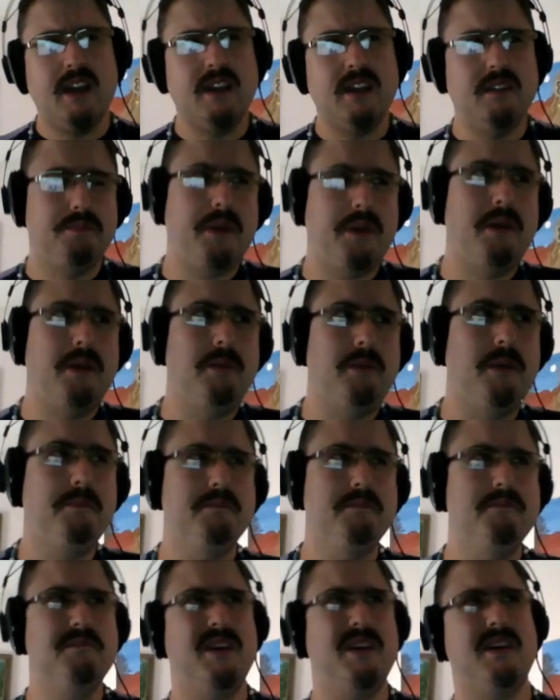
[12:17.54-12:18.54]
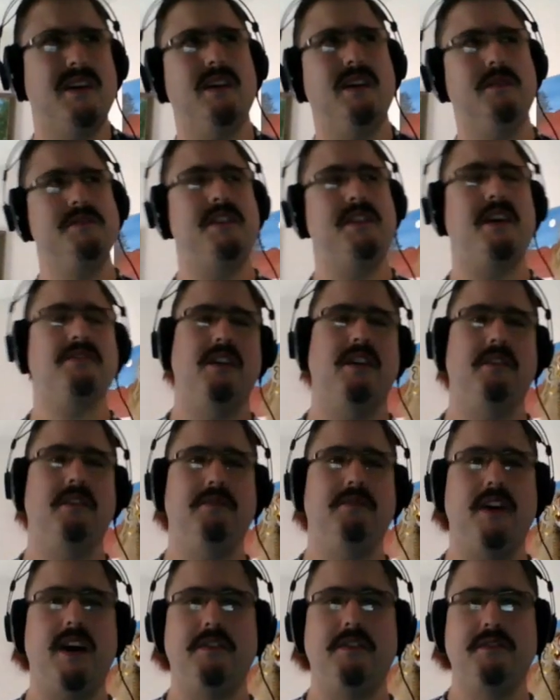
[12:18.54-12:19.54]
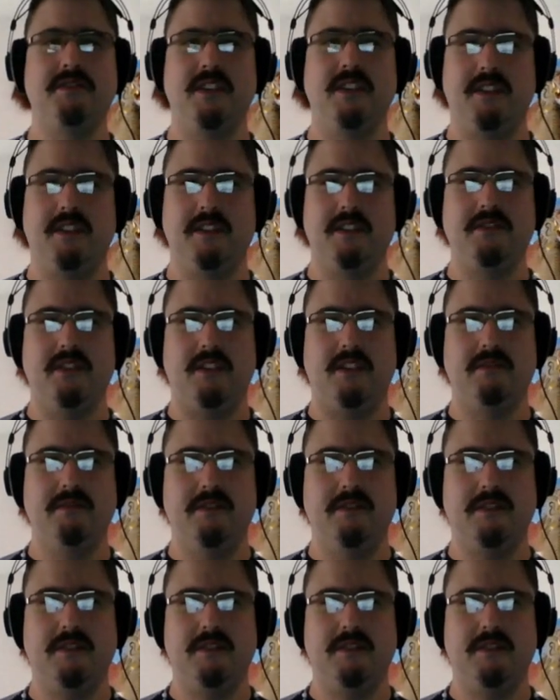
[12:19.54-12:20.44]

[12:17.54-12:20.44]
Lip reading: Probably it was actually on Father's Day this year.